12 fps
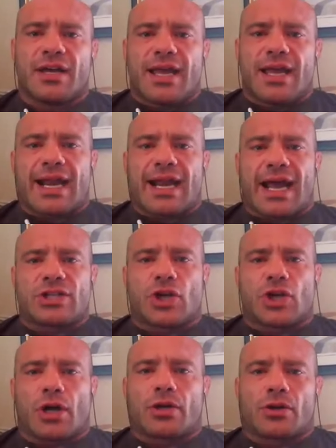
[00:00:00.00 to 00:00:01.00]
and I
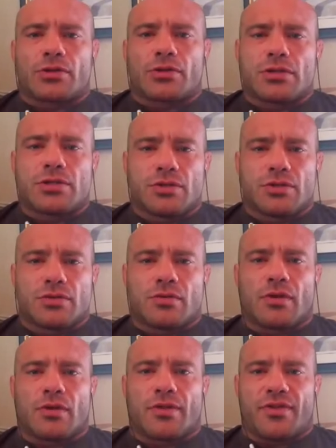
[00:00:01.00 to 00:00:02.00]
taught her to
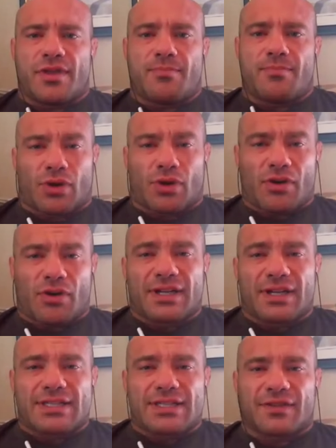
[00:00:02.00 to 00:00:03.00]
do the
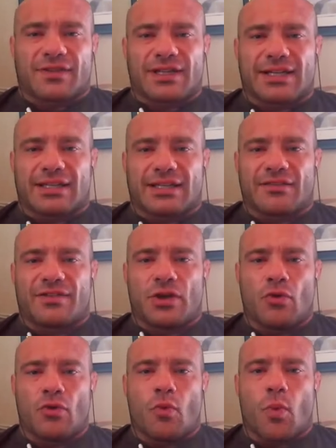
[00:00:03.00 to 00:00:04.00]
perfect stiff legged deadlift
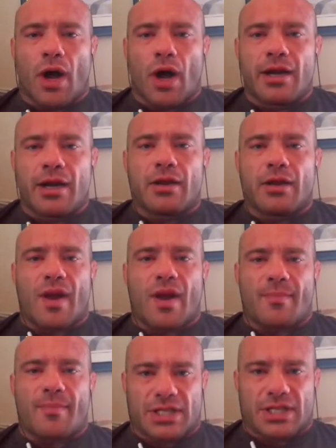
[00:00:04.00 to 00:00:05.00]
in one
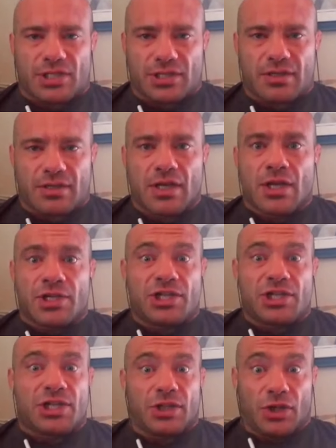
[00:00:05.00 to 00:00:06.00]
repetition.
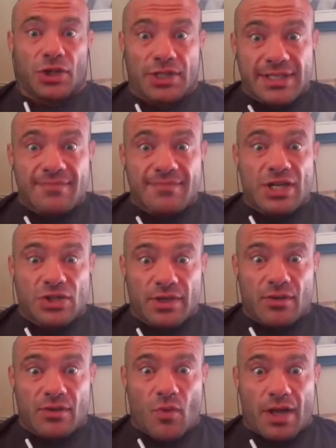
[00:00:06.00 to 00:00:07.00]
She looked at me
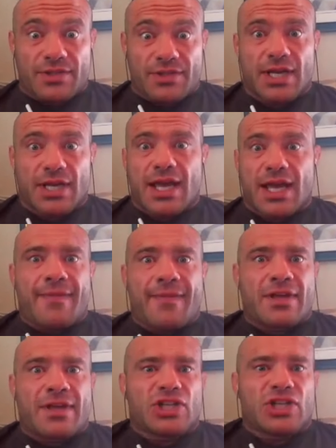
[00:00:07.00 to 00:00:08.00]
doing it once, and
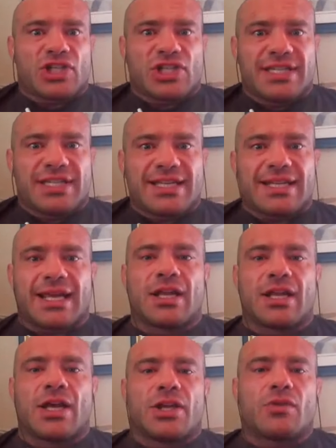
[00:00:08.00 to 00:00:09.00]
then she just did it.
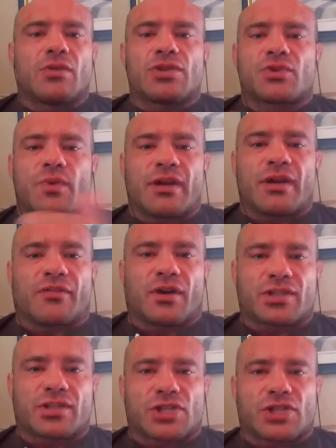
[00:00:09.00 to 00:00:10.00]
And you know, it's rare for us as